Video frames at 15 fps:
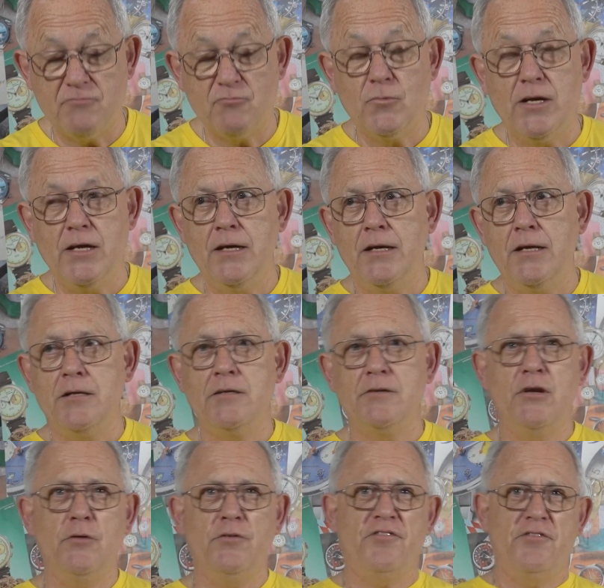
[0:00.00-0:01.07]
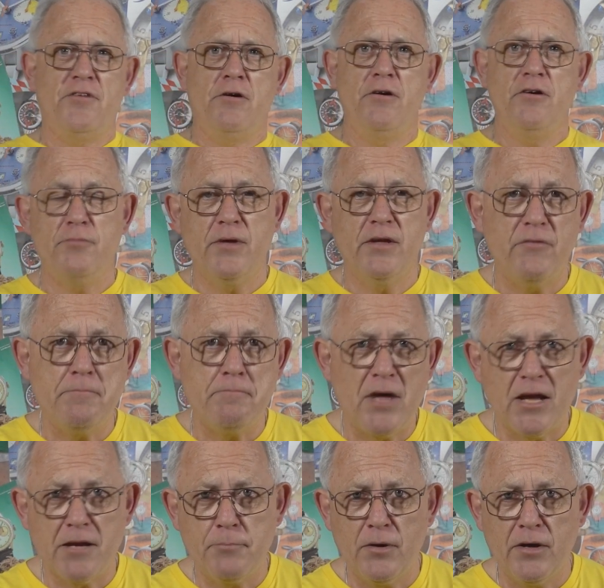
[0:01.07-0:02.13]
Well, not stars, we give it
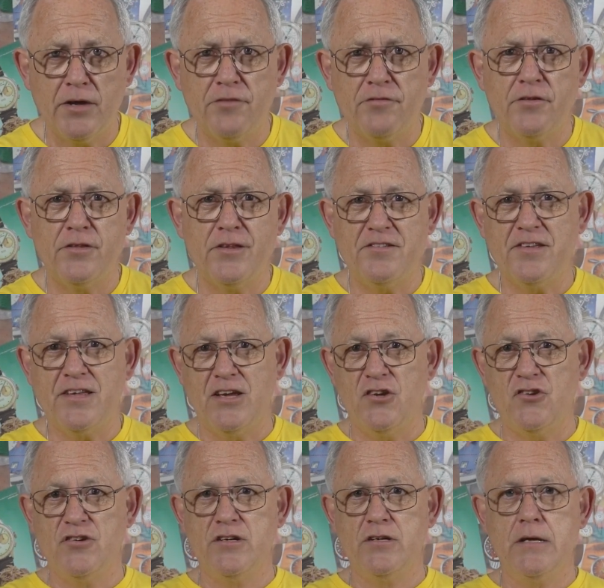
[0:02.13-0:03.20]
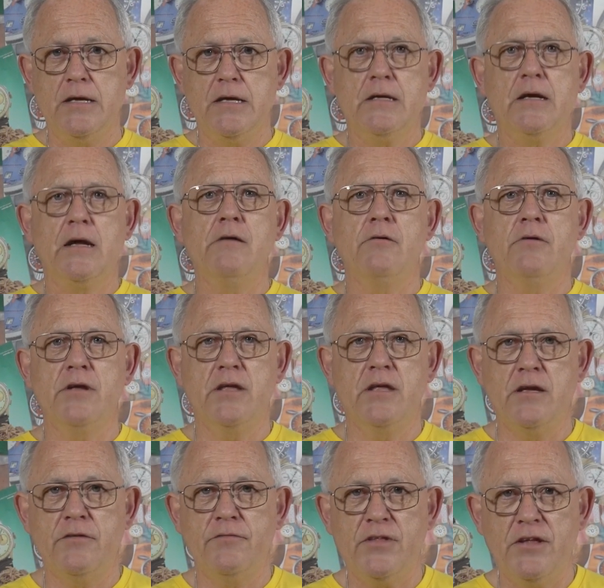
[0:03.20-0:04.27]
magpies. In this occasion, I'm going to
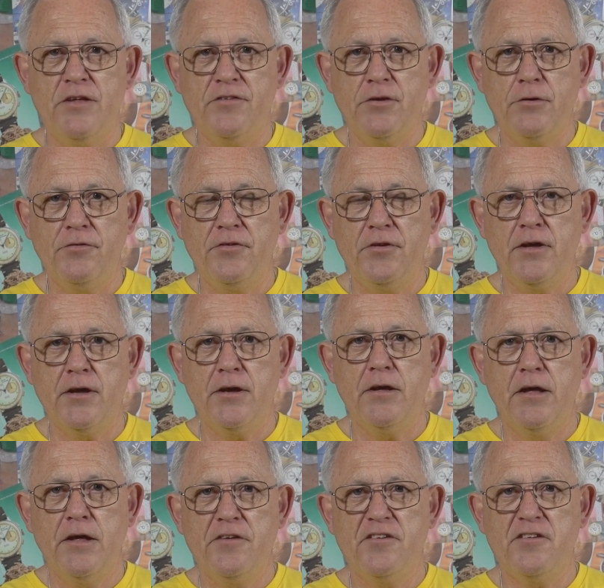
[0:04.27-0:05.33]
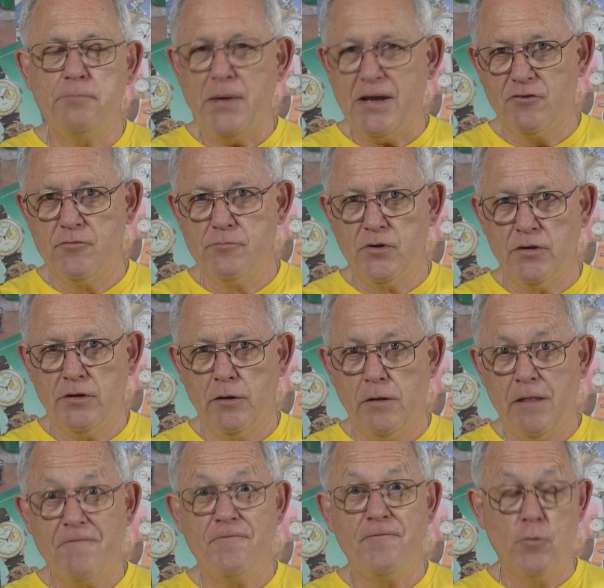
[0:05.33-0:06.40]
give the Tsuyosa Spectrum
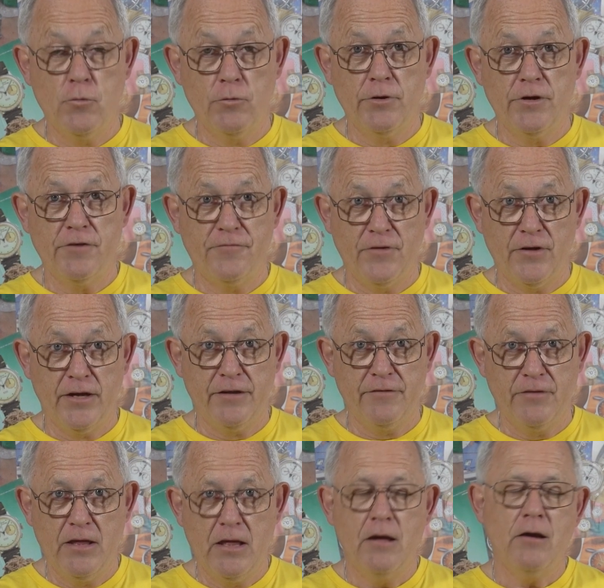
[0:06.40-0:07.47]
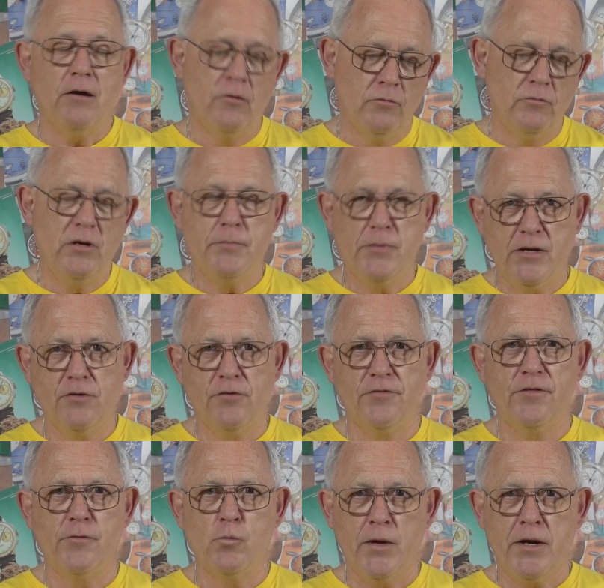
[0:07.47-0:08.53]
dial 4 out of 5, only because
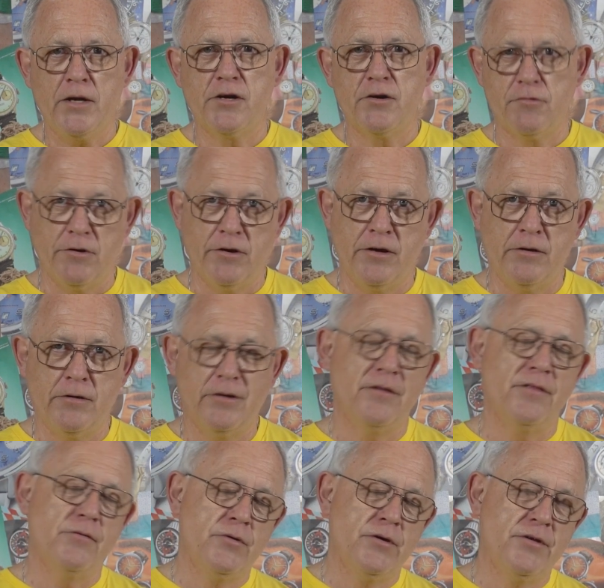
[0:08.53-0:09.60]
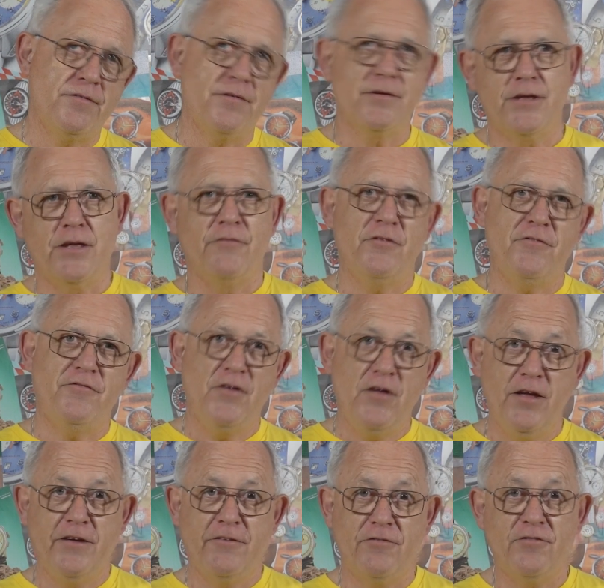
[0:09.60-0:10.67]
of the weird crown. Otherwise I'd give it
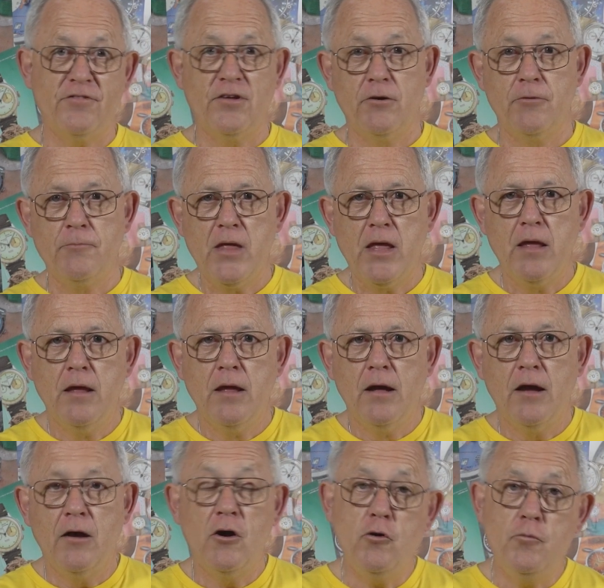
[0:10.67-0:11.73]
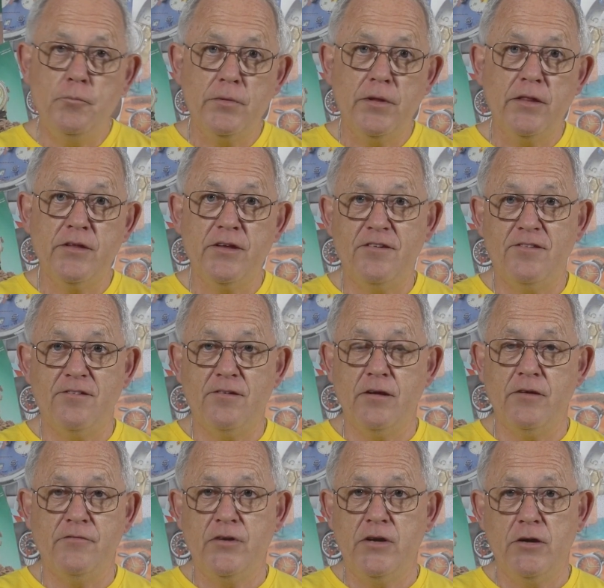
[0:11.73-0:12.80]
5. So I hope this
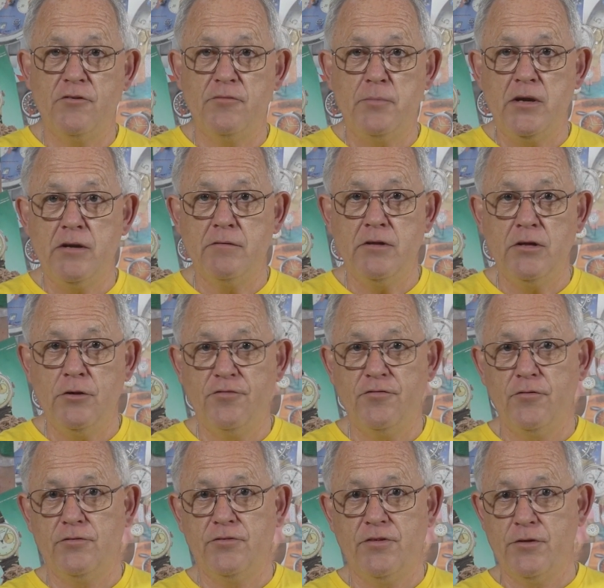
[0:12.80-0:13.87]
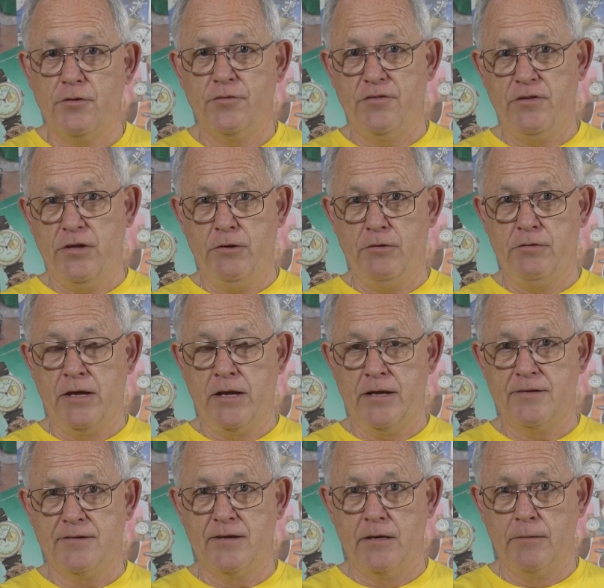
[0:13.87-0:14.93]
video has been useful to those of you
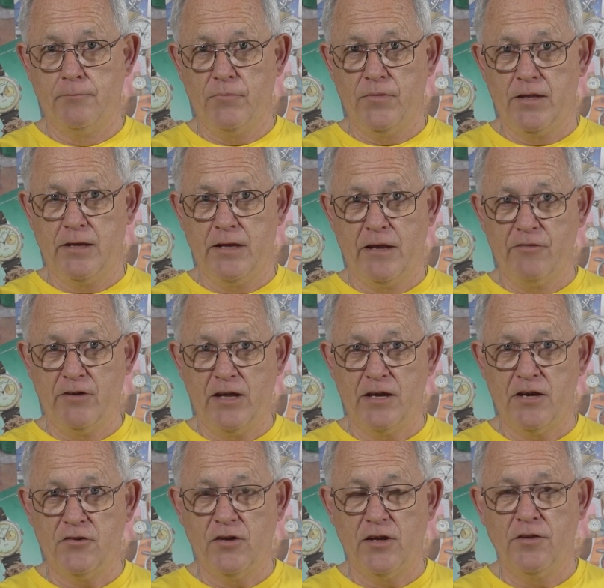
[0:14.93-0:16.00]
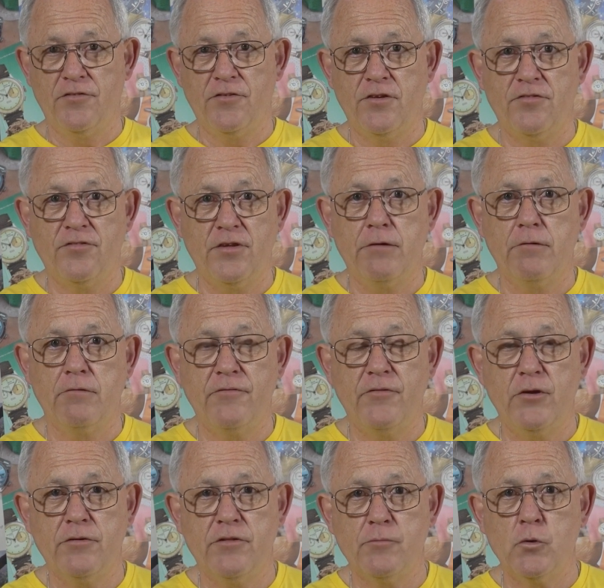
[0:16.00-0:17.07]
that haven't had a chance to see a
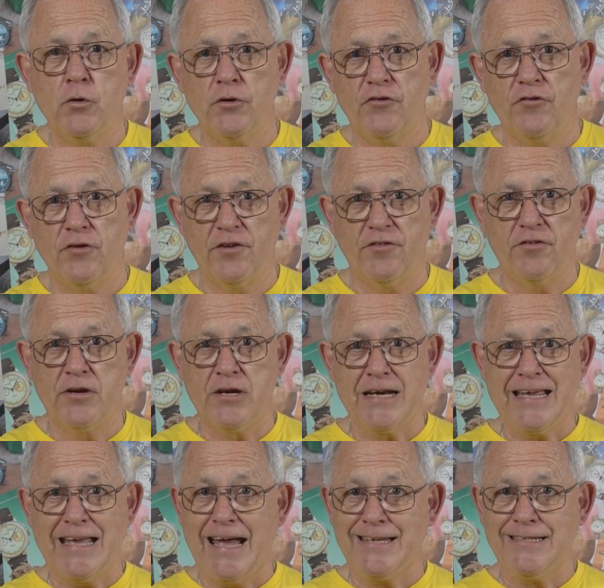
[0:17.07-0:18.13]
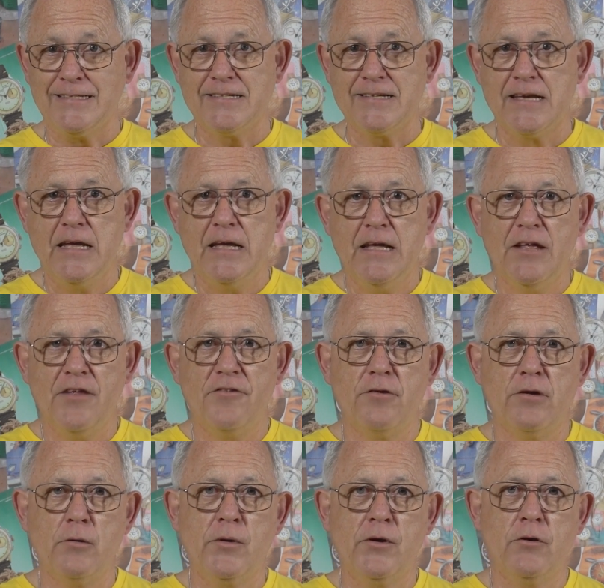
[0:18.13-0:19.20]
review of the watch. I certainly hadn't, so
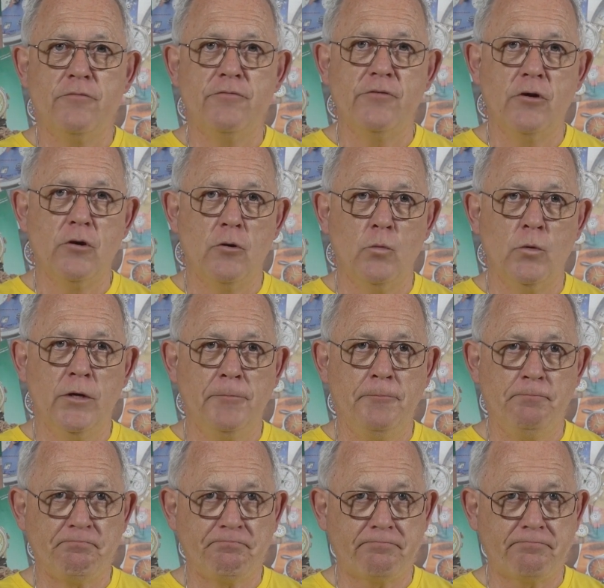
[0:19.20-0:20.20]
I went off and got one.